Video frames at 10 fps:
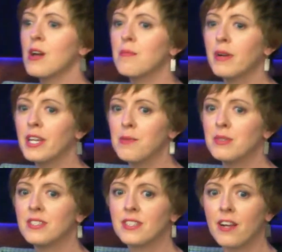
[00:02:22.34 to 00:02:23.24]
My name
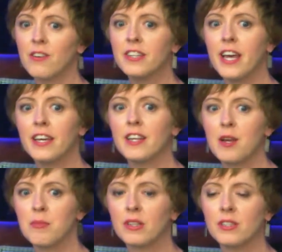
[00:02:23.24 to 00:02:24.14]
is Sara Nett.
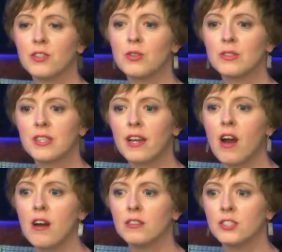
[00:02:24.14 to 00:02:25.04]
I'm a clinical
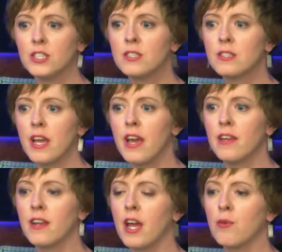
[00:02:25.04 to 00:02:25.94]
psychologist,
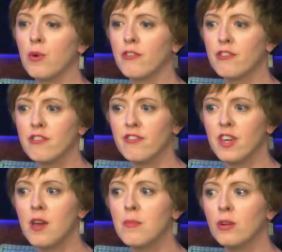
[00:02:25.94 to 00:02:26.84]
and I work for the
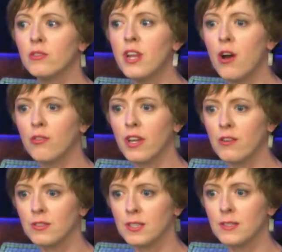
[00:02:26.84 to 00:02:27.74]
VA Maryland
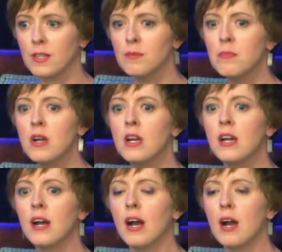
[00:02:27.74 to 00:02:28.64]
healthcare system.
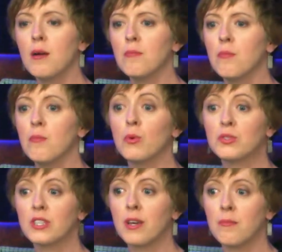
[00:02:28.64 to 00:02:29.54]

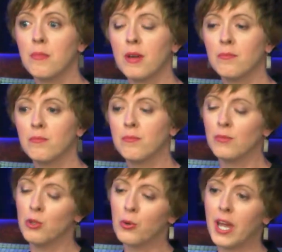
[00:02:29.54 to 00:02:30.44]
Mostly I'm
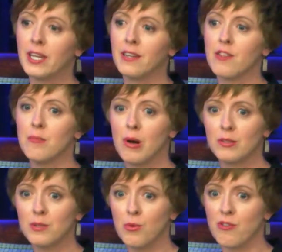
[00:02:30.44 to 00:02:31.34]
located at the
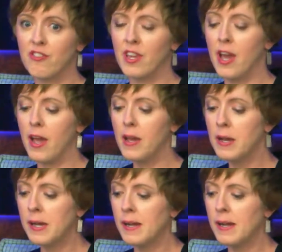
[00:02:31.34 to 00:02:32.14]
Baltimore VA.